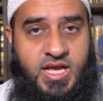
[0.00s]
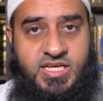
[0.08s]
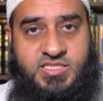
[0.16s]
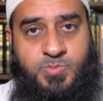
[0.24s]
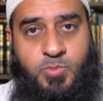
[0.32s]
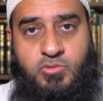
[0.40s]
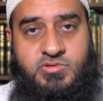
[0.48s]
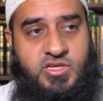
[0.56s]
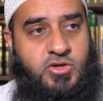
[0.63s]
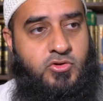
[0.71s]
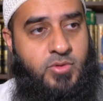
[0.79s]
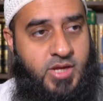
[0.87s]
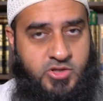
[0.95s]
sports that
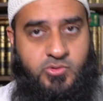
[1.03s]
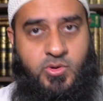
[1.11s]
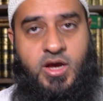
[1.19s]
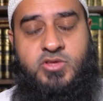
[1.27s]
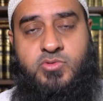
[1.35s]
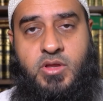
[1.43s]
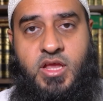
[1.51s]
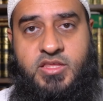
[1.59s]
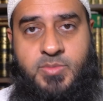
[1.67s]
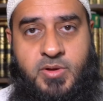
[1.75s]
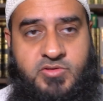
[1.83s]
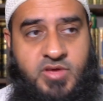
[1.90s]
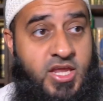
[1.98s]
you're doing, a dua to Allah
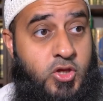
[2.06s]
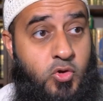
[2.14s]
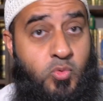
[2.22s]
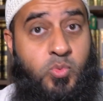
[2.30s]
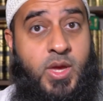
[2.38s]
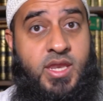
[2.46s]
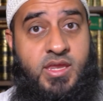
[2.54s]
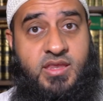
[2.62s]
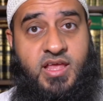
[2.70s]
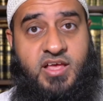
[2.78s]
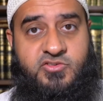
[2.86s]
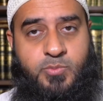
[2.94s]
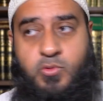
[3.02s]
tabarak ta'ala. You win in
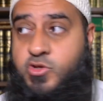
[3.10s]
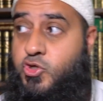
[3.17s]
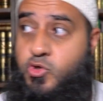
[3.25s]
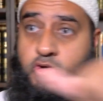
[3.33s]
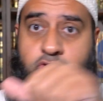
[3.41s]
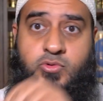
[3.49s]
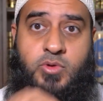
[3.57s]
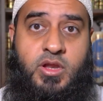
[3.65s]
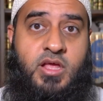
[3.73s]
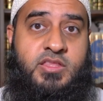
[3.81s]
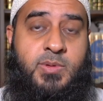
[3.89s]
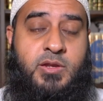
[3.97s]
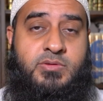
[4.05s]
that sport, shukr to Allah
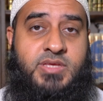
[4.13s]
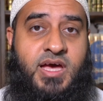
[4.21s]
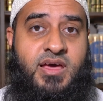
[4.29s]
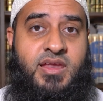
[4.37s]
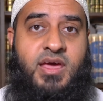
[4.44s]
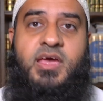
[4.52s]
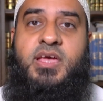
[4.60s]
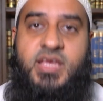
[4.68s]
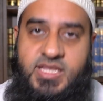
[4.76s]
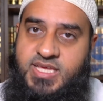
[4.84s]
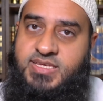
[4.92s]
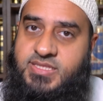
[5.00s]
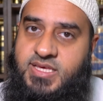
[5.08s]
tabarak ta'ala.
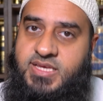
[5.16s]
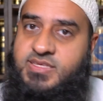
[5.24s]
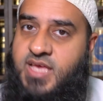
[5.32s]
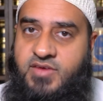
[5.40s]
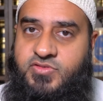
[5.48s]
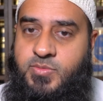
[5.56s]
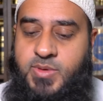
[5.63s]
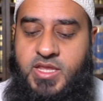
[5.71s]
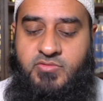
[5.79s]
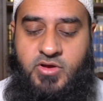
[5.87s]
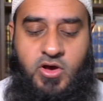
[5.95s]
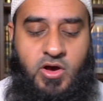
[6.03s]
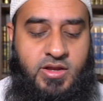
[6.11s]
These things have to be there
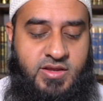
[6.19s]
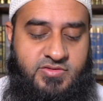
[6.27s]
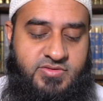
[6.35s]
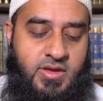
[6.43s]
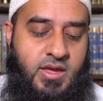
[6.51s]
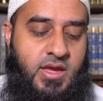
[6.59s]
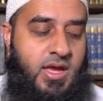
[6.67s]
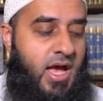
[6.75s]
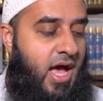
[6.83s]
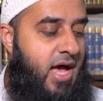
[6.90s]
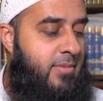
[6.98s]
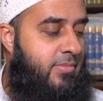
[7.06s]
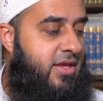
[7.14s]
regardless.
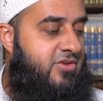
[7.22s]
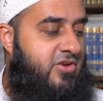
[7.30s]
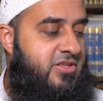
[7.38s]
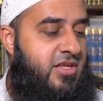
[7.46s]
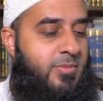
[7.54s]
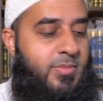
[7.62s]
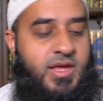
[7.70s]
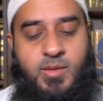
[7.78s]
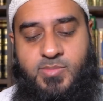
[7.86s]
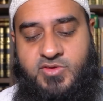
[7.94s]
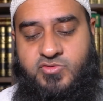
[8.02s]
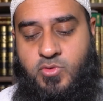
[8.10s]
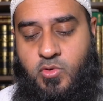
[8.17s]
Inshallah, may Allah
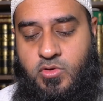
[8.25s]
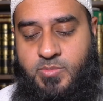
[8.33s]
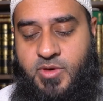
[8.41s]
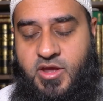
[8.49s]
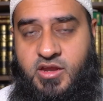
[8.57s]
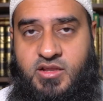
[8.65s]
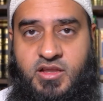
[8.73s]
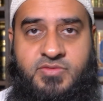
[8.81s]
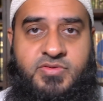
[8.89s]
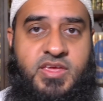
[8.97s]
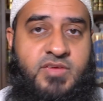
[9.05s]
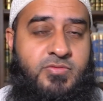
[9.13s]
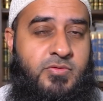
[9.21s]
bless you all. Barakallah
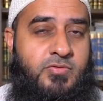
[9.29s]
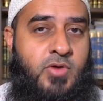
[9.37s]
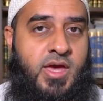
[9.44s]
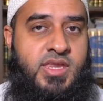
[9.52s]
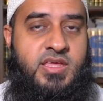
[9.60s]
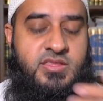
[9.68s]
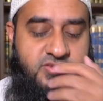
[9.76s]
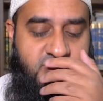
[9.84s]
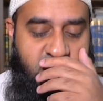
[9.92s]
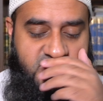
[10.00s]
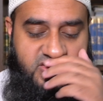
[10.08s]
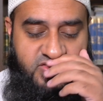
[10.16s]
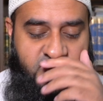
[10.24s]
feek. If you've got any other
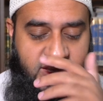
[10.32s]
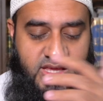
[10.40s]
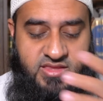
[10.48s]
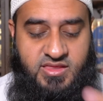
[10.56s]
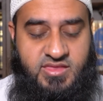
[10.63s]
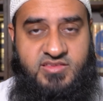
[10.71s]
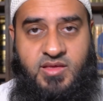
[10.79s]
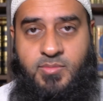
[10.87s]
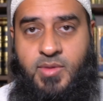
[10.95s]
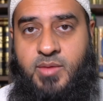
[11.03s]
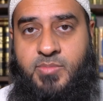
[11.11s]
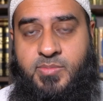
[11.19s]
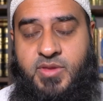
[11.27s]
suggestions for any other things that
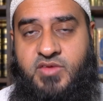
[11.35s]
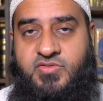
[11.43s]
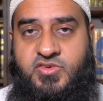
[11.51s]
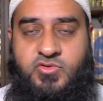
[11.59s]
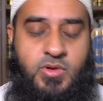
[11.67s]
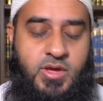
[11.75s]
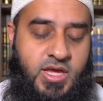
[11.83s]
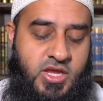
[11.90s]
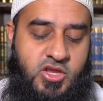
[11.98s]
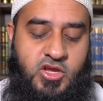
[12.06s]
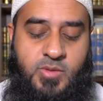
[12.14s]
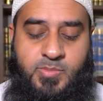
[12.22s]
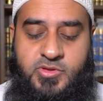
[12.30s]
might be beneficial,
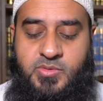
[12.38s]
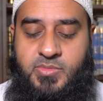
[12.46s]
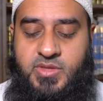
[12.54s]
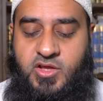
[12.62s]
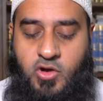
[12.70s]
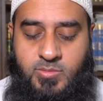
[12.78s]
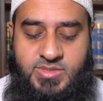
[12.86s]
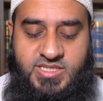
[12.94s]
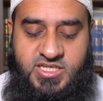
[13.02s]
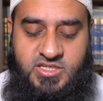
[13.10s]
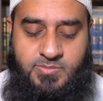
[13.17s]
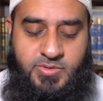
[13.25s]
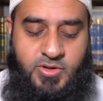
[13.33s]
you can put them in the comment
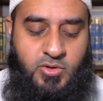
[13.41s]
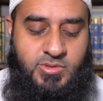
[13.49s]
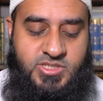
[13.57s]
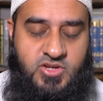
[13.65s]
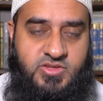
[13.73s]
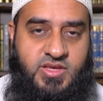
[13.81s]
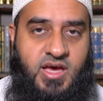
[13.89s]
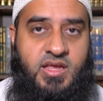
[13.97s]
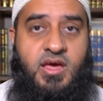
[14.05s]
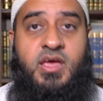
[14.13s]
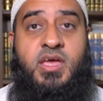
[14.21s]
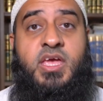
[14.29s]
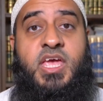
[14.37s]
section below, inshallah
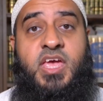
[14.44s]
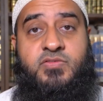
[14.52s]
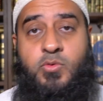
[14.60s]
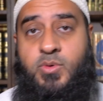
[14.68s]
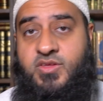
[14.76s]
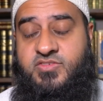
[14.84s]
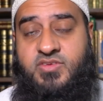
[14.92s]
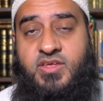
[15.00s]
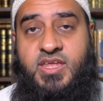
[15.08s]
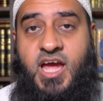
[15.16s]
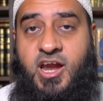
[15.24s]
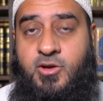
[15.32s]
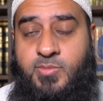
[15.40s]
ta'ala. If you want to study
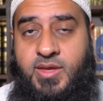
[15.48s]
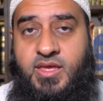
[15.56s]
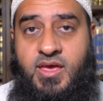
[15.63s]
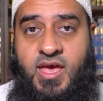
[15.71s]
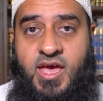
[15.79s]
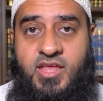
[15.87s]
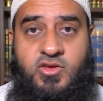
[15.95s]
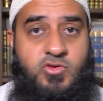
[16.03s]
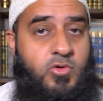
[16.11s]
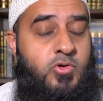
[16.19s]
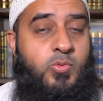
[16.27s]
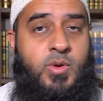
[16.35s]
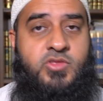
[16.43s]
Arabic and you
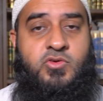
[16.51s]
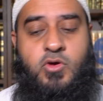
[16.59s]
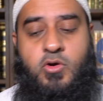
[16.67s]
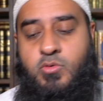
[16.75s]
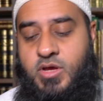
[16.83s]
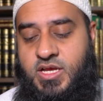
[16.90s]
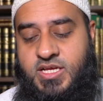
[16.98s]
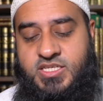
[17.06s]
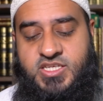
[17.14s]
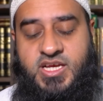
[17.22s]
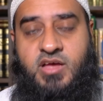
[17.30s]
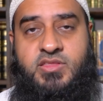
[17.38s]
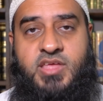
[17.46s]
don't know where to go,
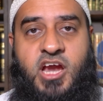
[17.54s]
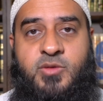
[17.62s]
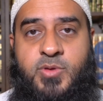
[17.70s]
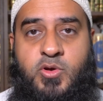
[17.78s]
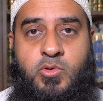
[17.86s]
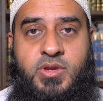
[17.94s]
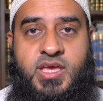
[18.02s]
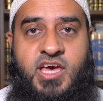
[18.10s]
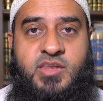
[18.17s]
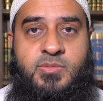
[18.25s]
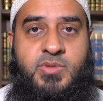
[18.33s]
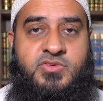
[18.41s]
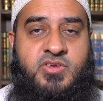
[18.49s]
check out the Arabic Code
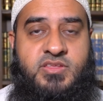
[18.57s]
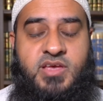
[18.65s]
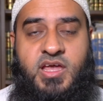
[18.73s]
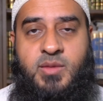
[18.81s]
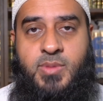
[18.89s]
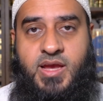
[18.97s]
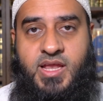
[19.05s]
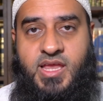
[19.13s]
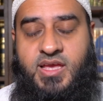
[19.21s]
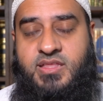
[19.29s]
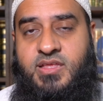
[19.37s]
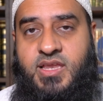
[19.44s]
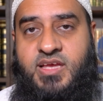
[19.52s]
Academy, inshallah ta'ala, by
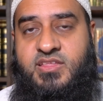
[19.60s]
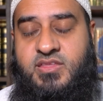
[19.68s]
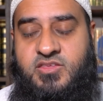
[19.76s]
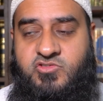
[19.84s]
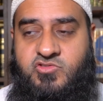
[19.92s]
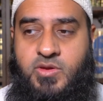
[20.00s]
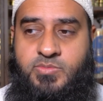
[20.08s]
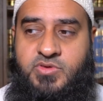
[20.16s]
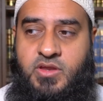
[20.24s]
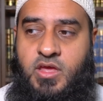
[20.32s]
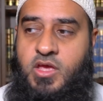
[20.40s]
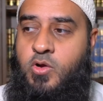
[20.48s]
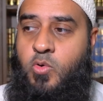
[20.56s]
clicking the link in the description.
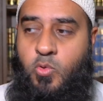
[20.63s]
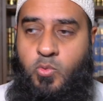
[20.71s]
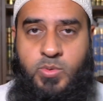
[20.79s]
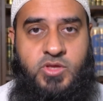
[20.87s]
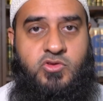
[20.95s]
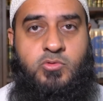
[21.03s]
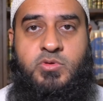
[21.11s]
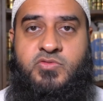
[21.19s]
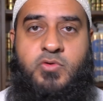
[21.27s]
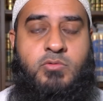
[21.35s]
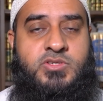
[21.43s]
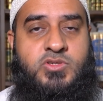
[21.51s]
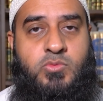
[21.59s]
All we do is
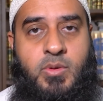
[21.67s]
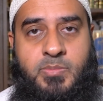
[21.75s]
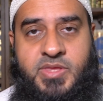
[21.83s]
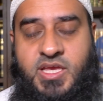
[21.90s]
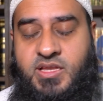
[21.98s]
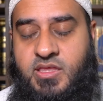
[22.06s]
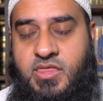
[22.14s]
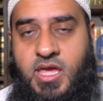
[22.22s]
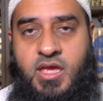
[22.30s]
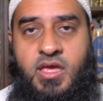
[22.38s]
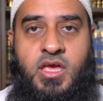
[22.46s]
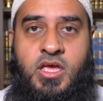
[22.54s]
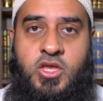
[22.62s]
focus on one particular thing.